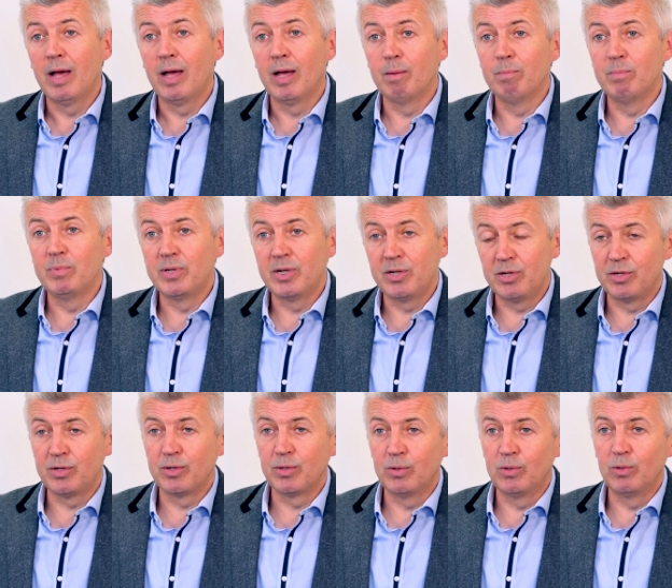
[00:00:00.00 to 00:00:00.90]
um,
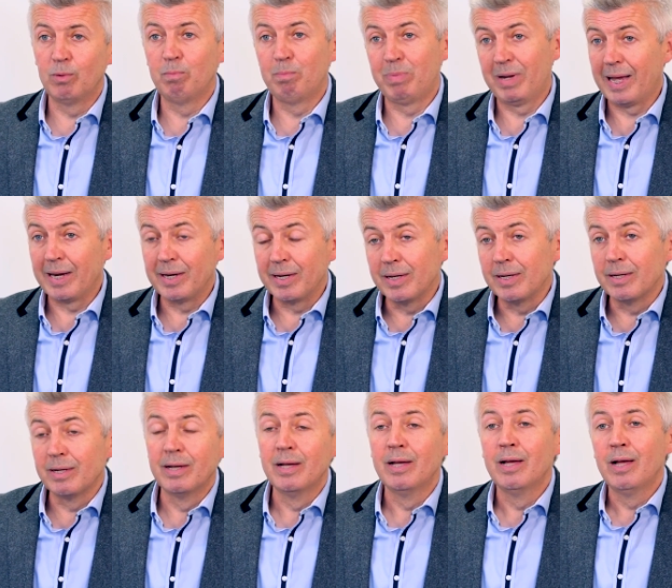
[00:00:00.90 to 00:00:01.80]
digital
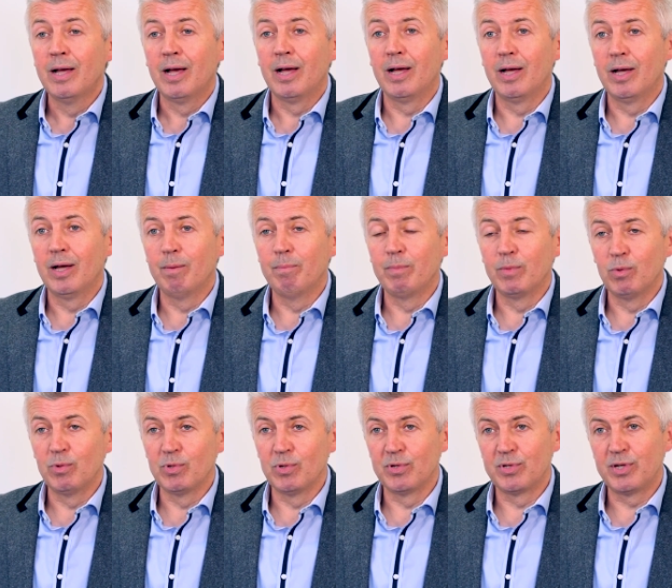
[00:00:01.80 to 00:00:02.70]
planning, um,
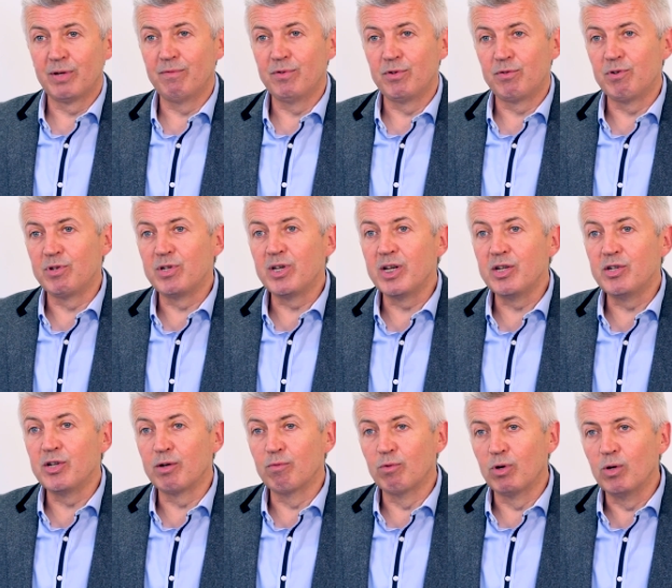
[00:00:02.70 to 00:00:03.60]
all sorts of different
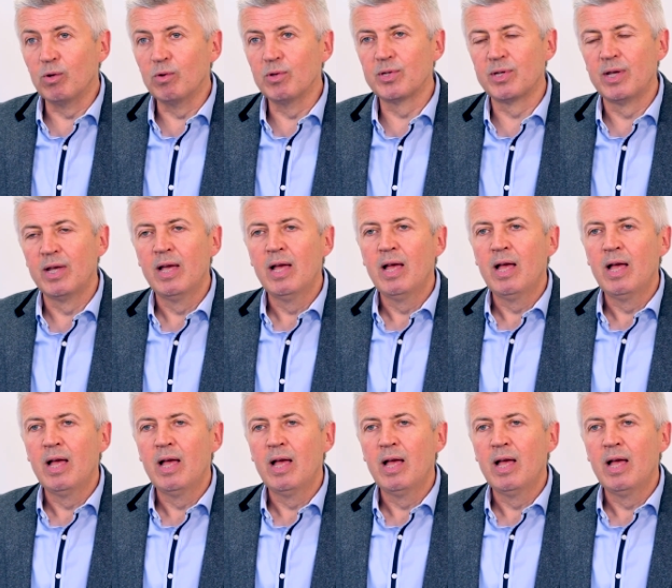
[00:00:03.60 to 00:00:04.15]
strategic roles.